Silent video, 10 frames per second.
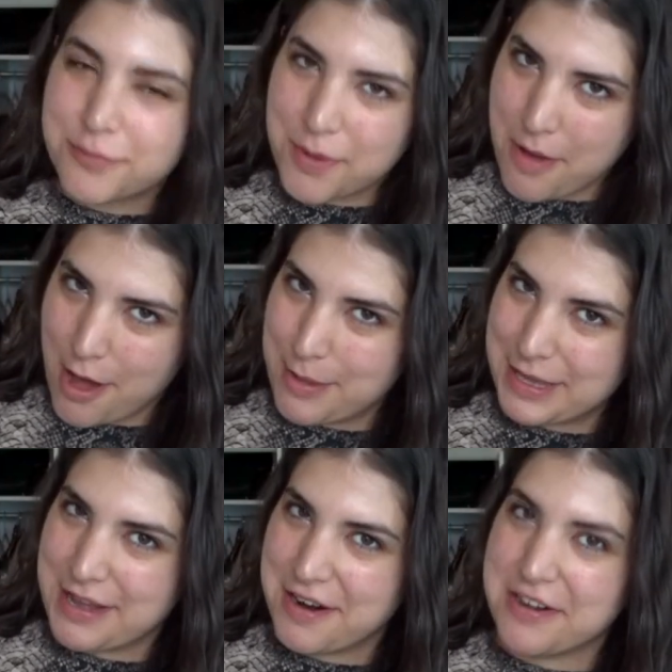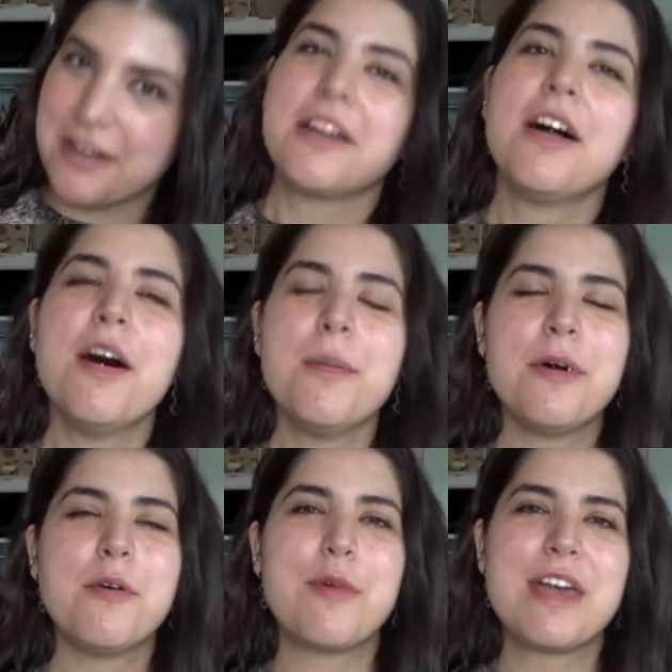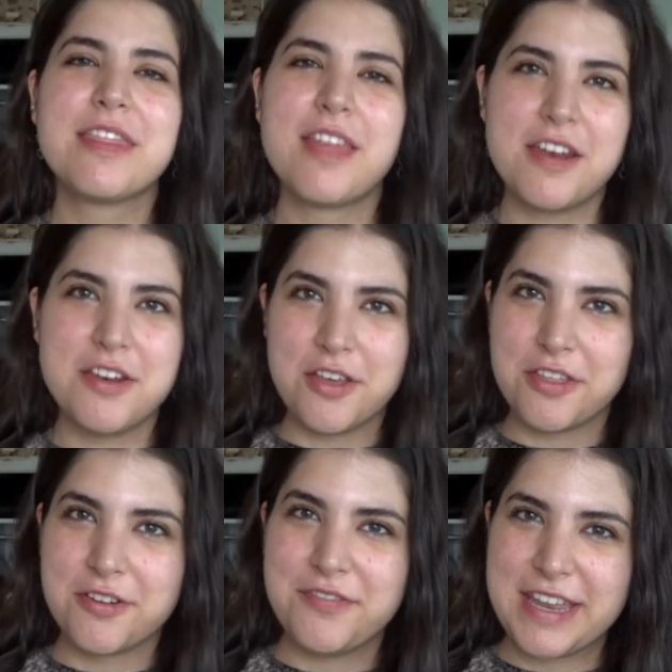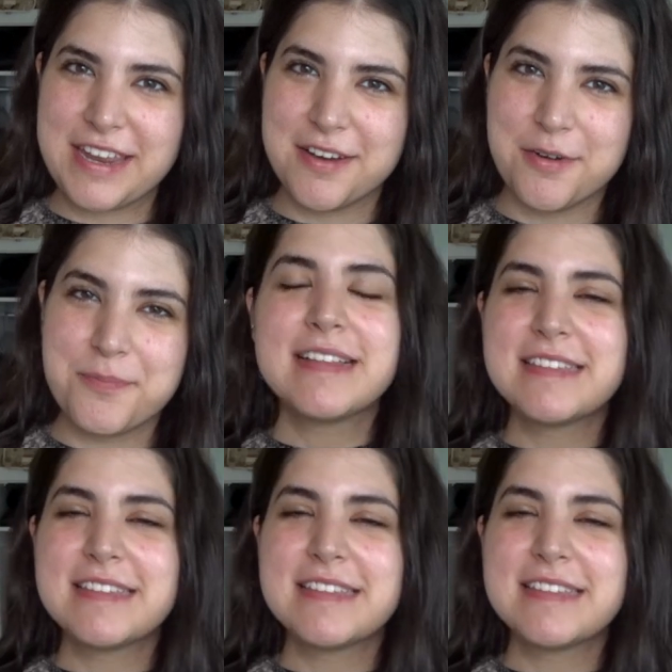from hobbykr.com with another video.